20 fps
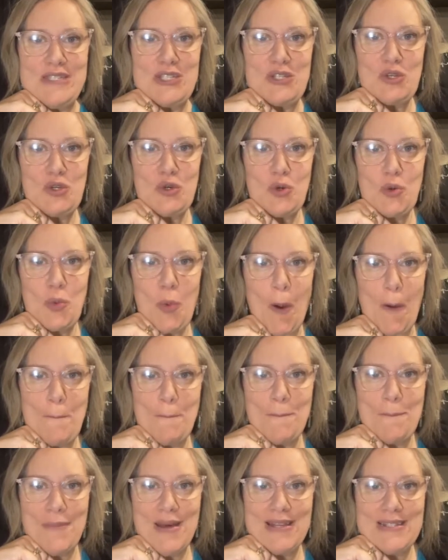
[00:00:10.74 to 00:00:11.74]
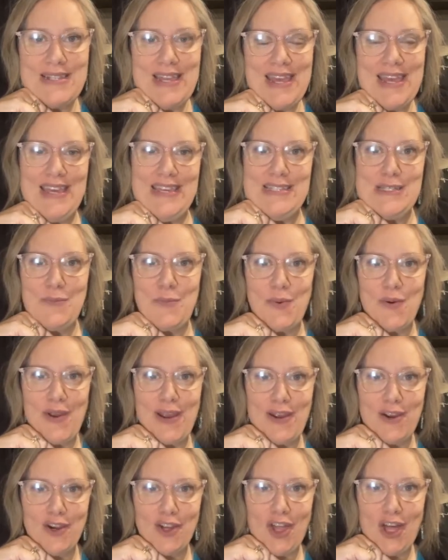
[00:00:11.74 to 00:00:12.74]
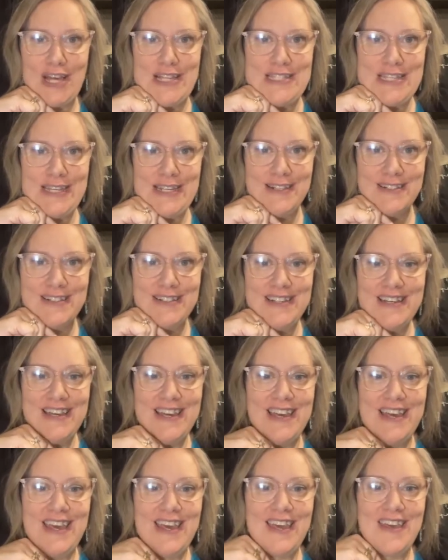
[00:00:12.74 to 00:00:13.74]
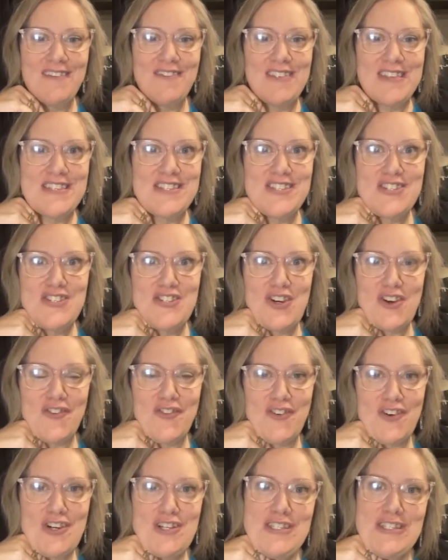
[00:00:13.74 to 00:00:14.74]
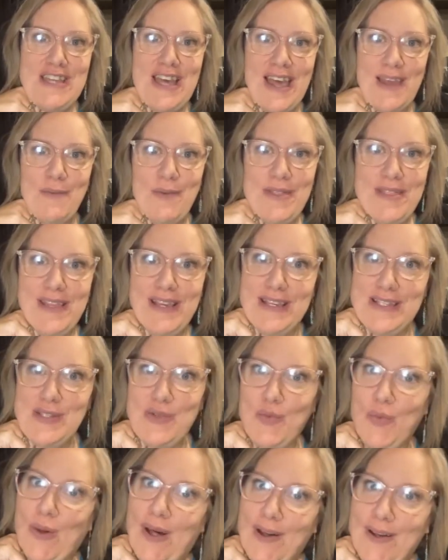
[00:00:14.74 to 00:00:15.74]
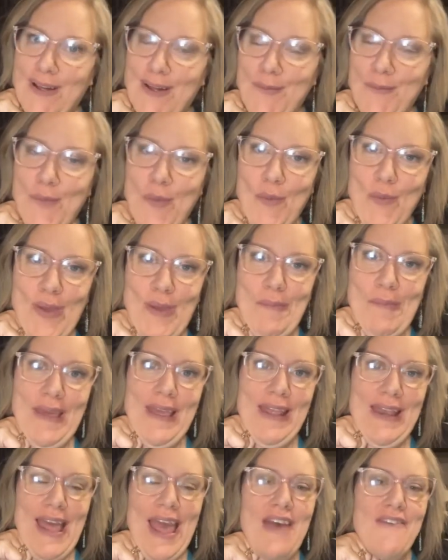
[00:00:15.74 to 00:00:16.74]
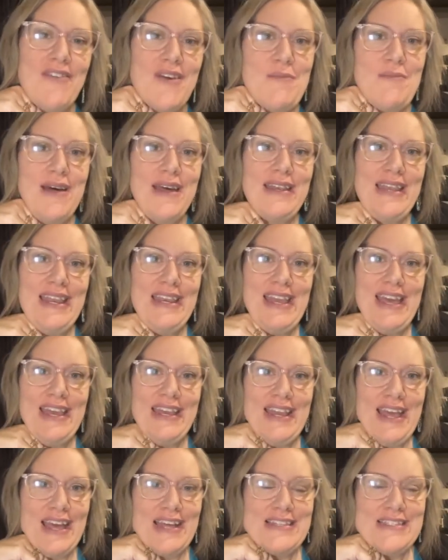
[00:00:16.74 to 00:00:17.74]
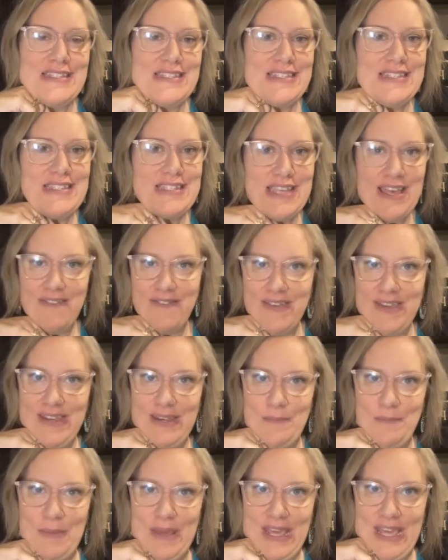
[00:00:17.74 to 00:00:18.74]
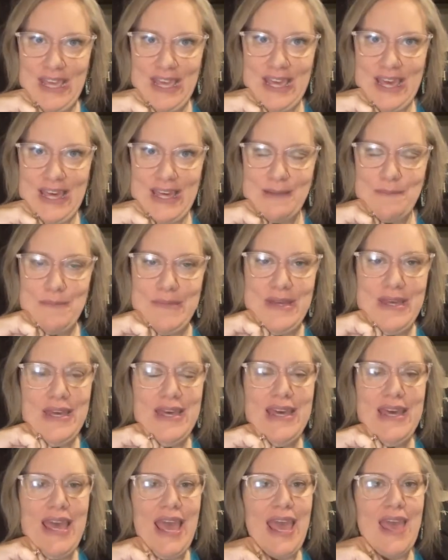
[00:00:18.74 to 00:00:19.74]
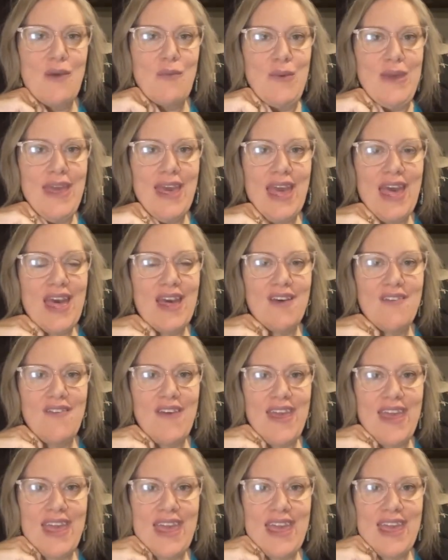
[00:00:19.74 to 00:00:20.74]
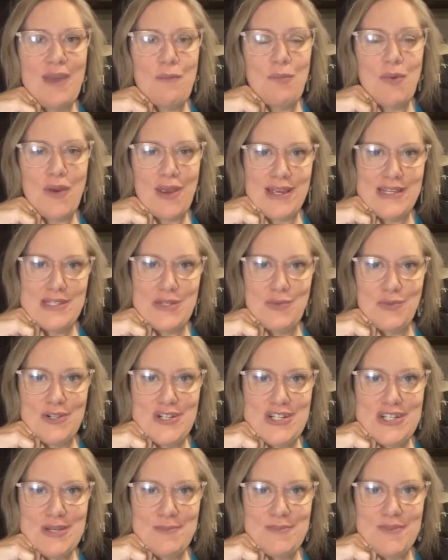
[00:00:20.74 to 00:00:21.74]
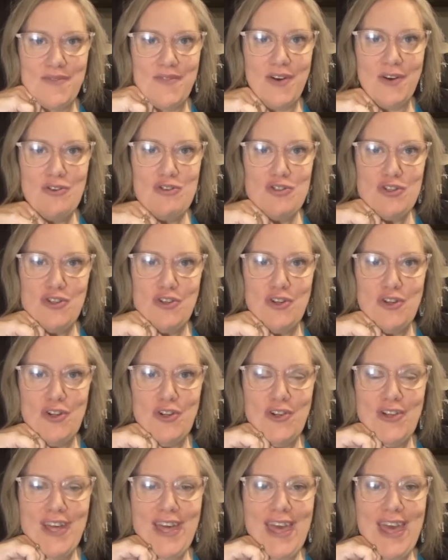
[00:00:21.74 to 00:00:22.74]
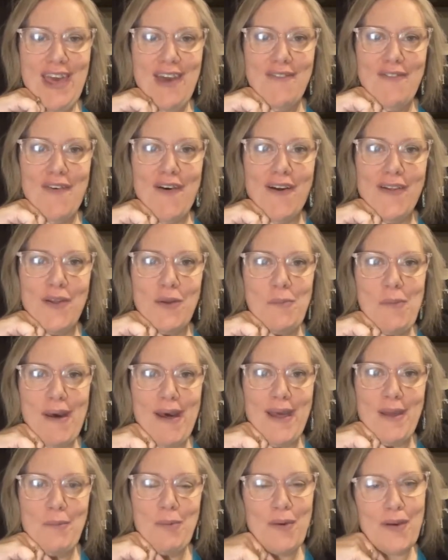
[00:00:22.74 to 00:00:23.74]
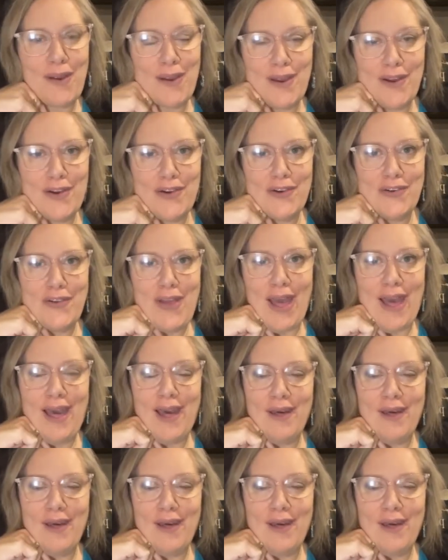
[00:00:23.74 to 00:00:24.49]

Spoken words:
to Monday's Prayer Closet. If this is your first time with us, welcome. We meet every Monday night at 7 p.m. and we have a praise and worship devotional followed by prayer